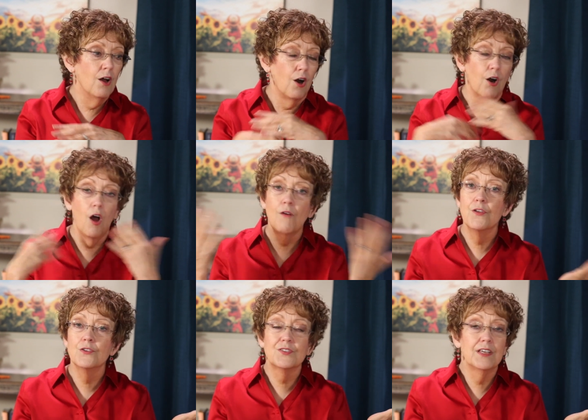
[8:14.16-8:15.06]
Are all
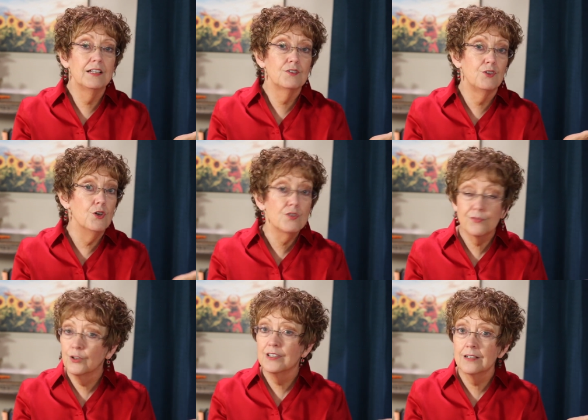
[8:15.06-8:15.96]
those things
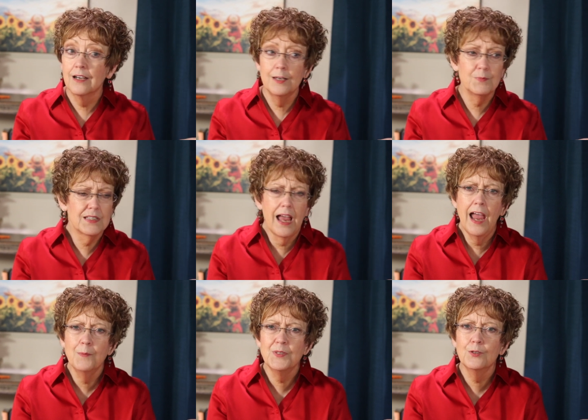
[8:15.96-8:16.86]
useful at times?
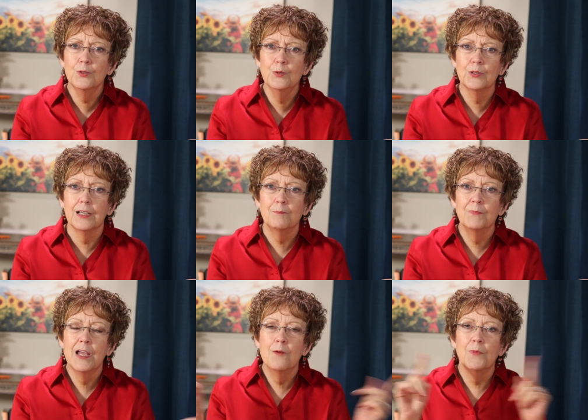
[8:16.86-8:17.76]
Absolutely,
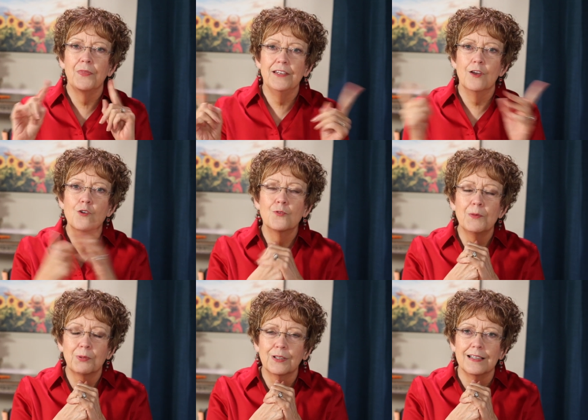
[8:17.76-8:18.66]
but they don't
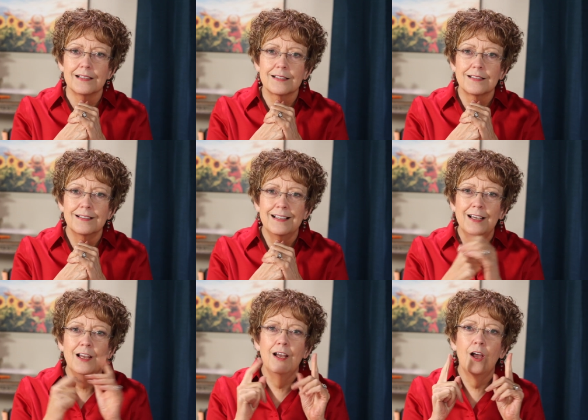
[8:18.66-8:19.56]
replace
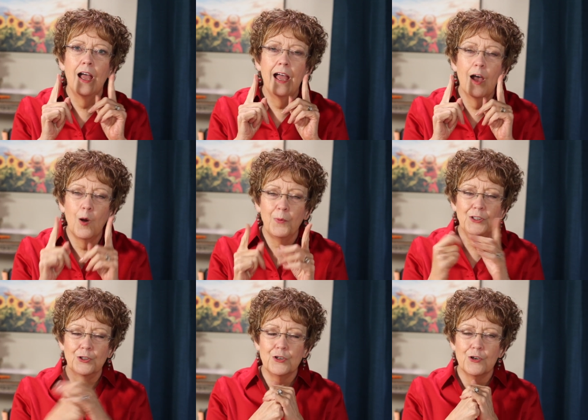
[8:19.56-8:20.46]

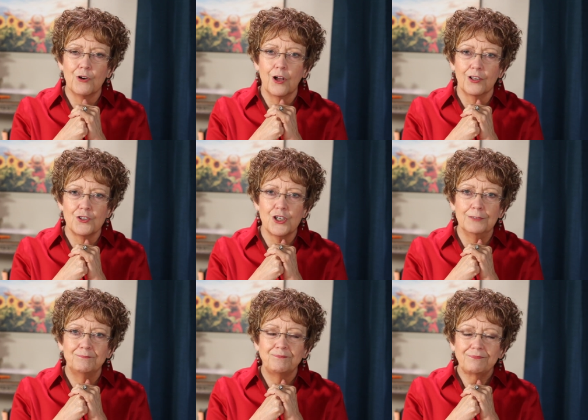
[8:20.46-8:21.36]
helping your
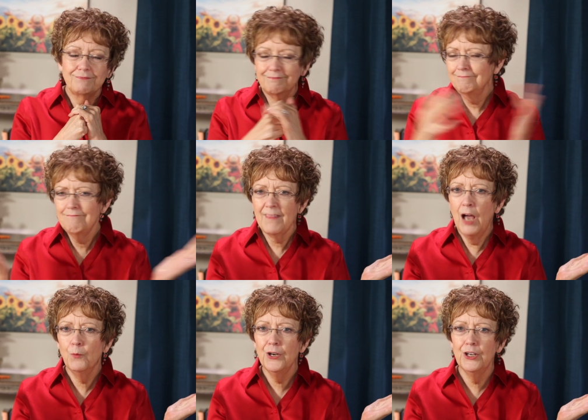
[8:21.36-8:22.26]
neurology.
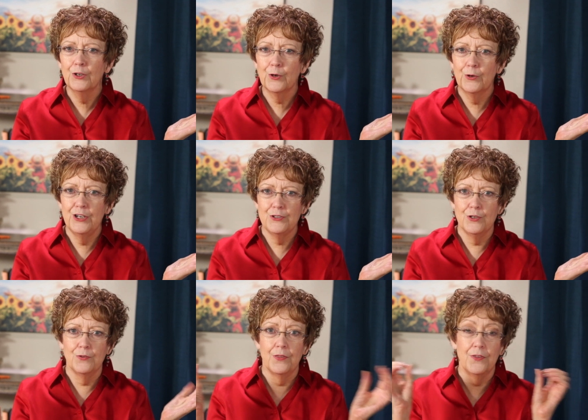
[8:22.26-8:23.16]
I want to encourage
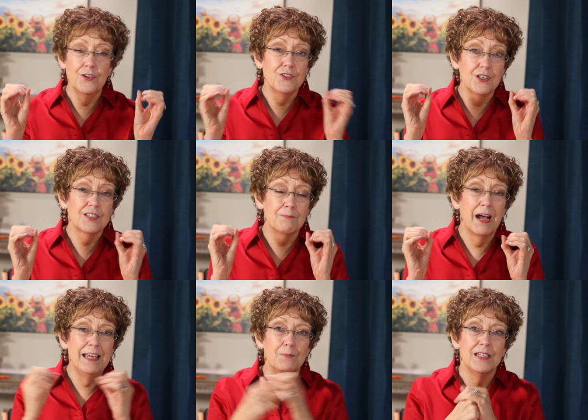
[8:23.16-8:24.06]
you that there just
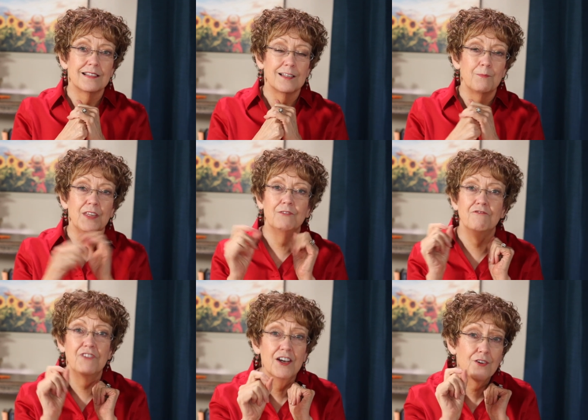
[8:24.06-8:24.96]
might be
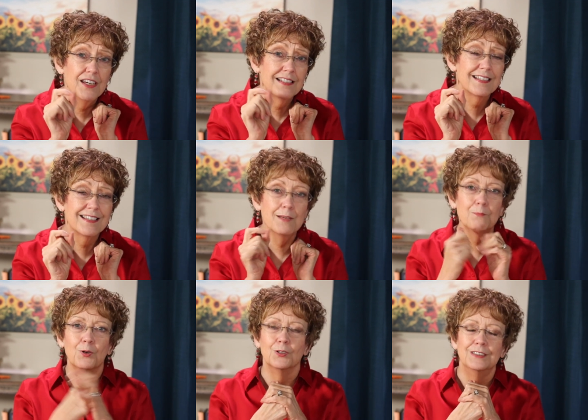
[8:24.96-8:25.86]
something very
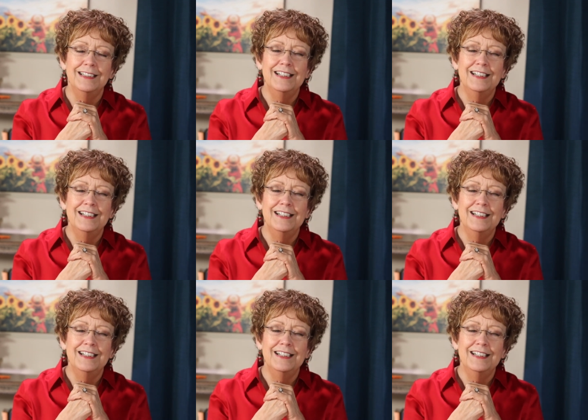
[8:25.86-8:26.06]
simple